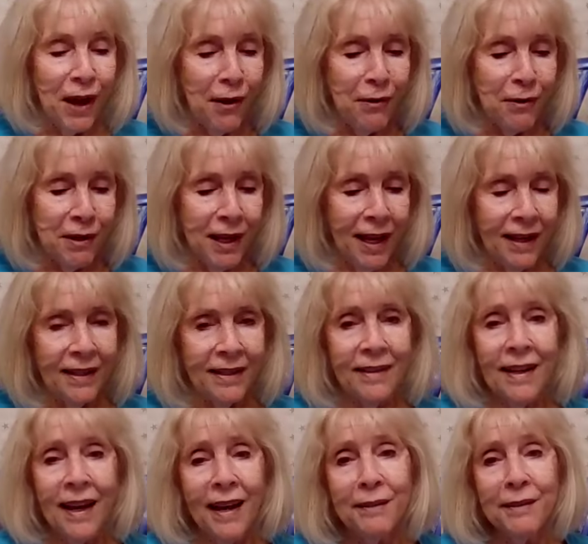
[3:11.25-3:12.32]
Okay,
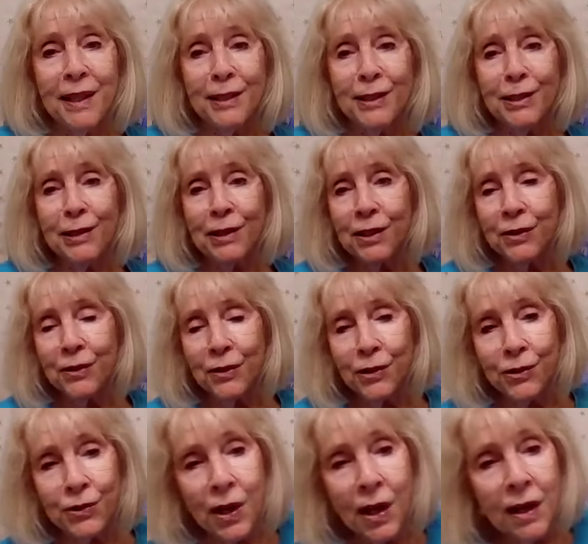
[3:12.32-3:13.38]
now let's look at
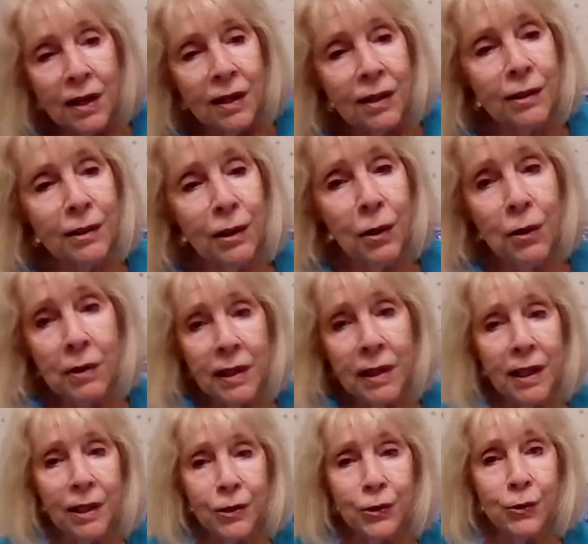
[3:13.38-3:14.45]
this
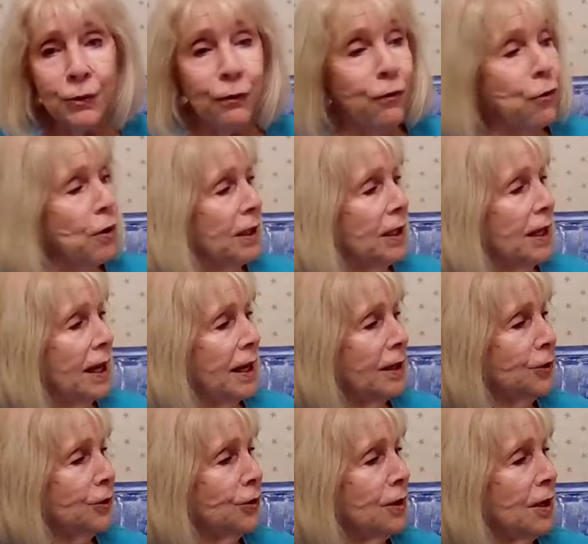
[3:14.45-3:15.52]
glorious
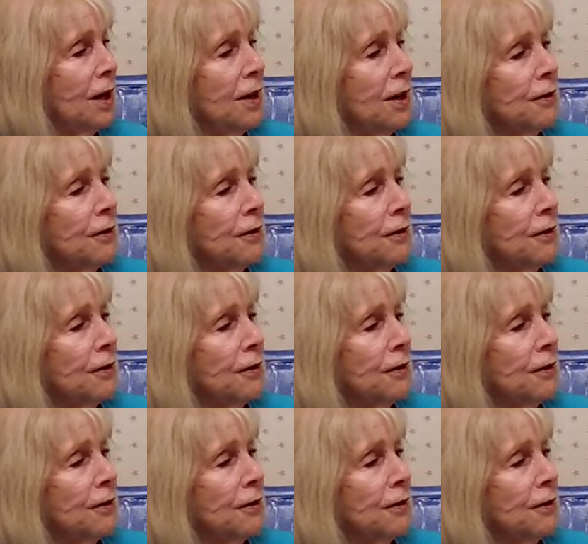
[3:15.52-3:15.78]
forecast.